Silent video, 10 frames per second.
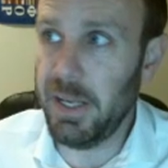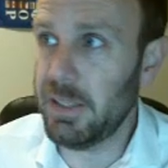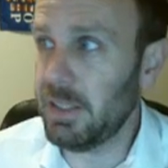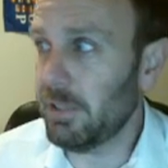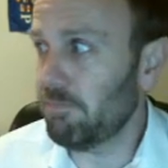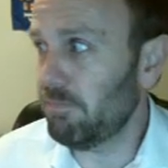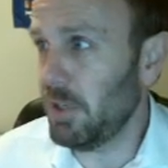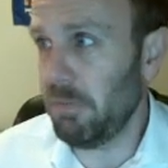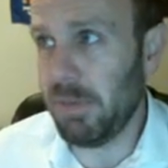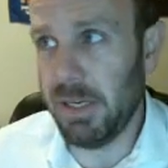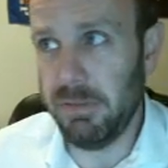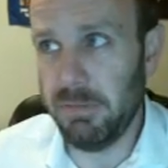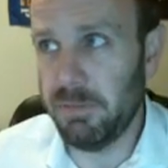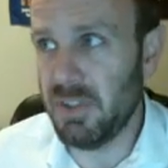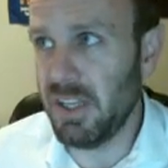it's like, nope, I
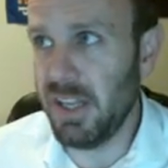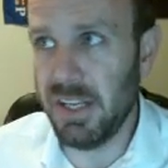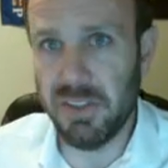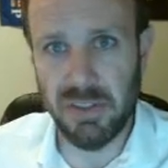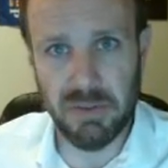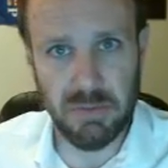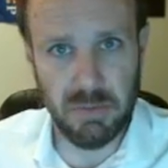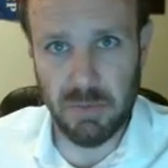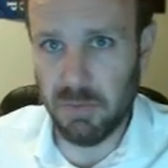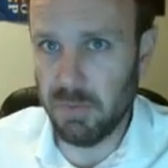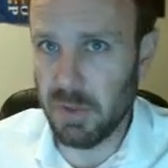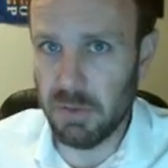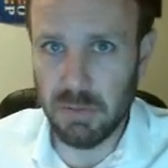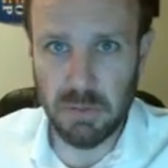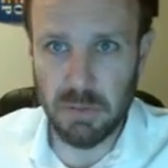see that just
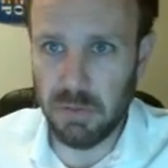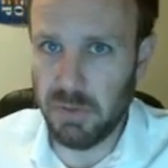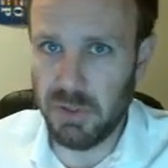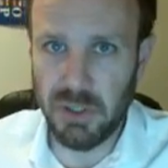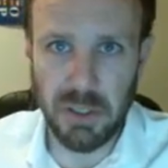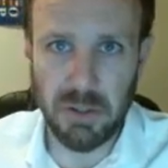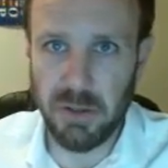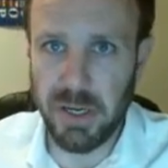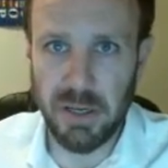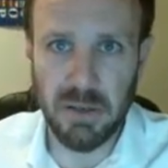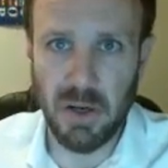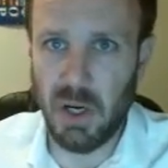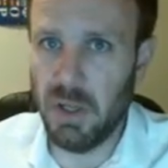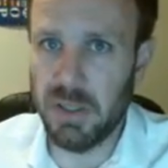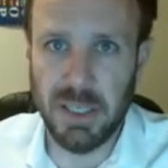deteriorating
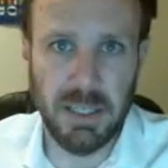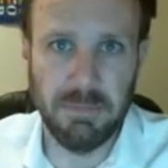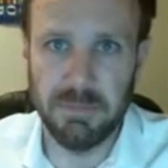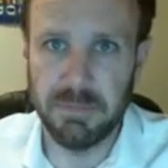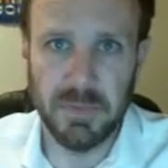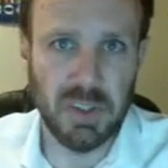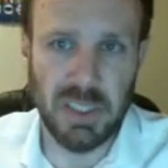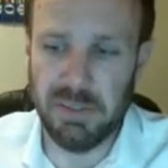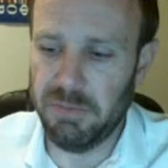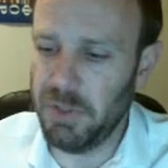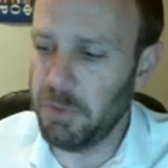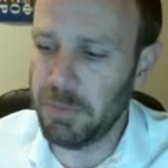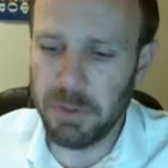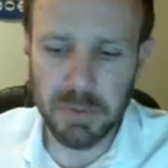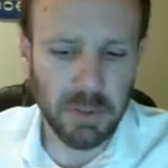all the time. It's like, nope.
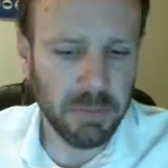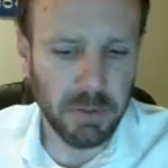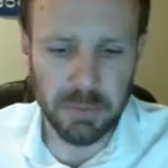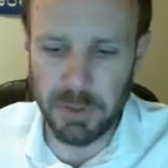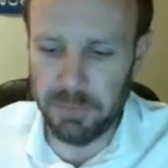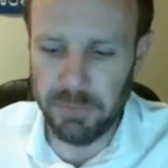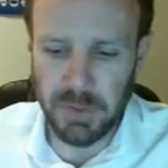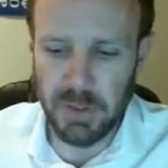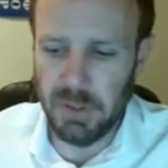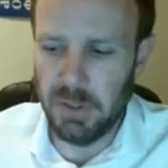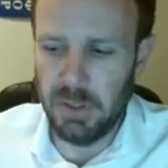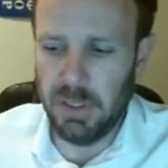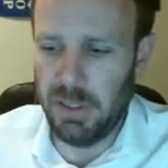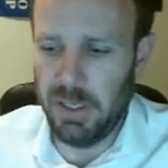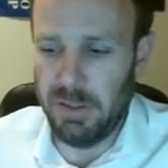
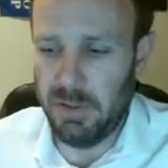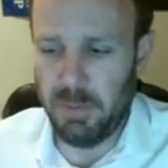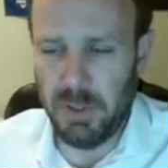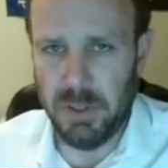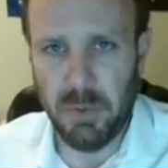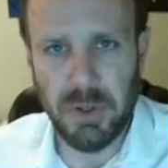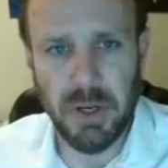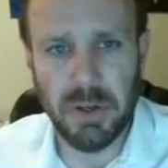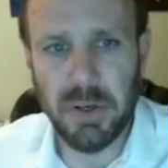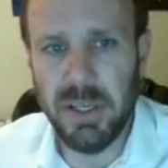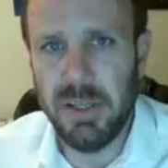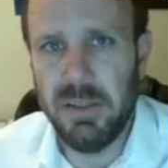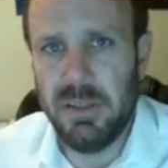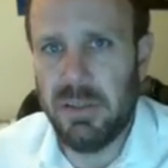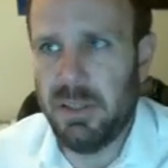Especially with younger
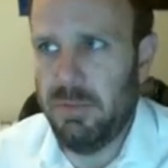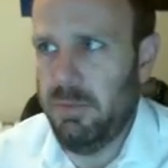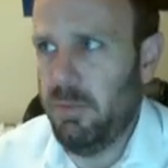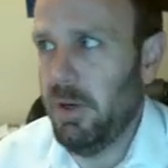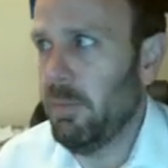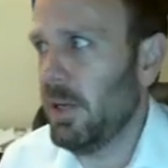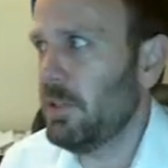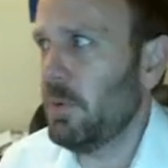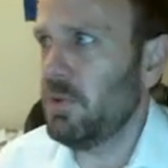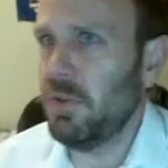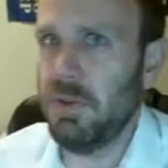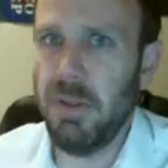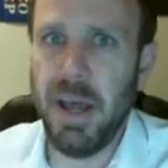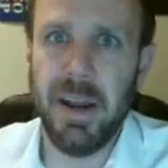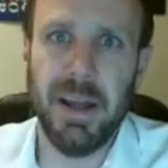kids, it's like, where am I supposed to do
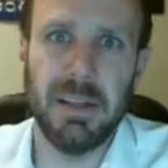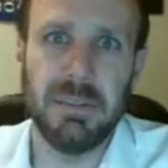that at?